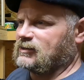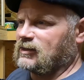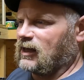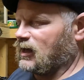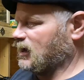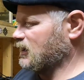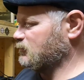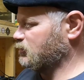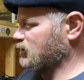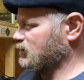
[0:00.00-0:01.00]
the
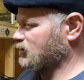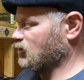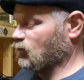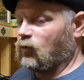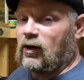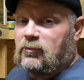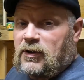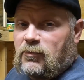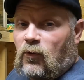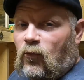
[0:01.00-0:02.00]
hype or why
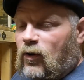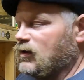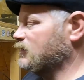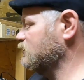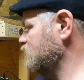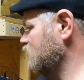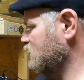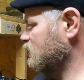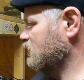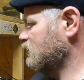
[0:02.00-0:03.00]
people want it.
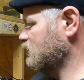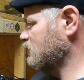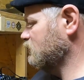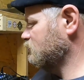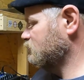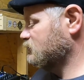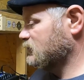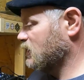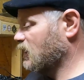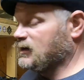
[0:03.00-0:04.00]

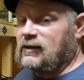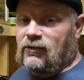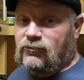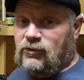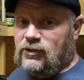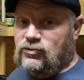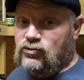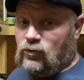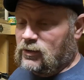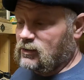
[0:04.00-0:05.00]
I definitely
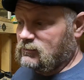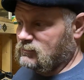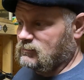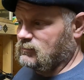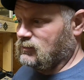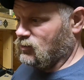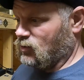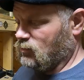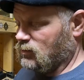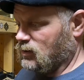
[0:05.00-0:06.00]
enjoyed it. You
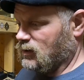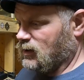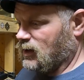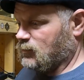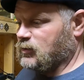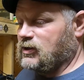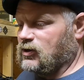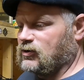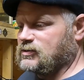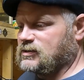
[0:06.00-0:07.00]
know, I'd be
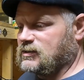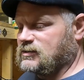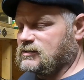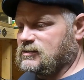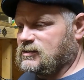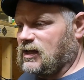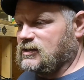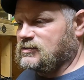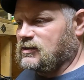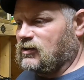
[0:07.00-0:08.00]
curious to
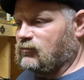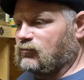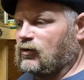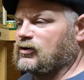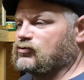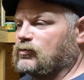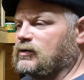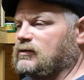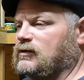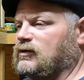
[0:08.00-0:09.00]
taste a fresh
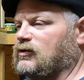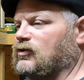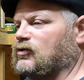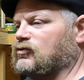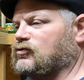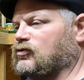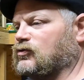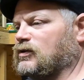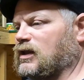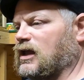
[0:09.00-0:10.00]
one
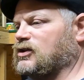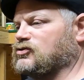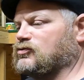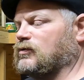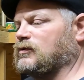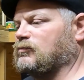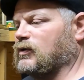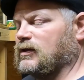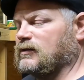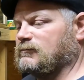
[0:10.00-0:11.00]
to an aged one,
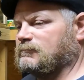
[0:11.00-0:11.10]
but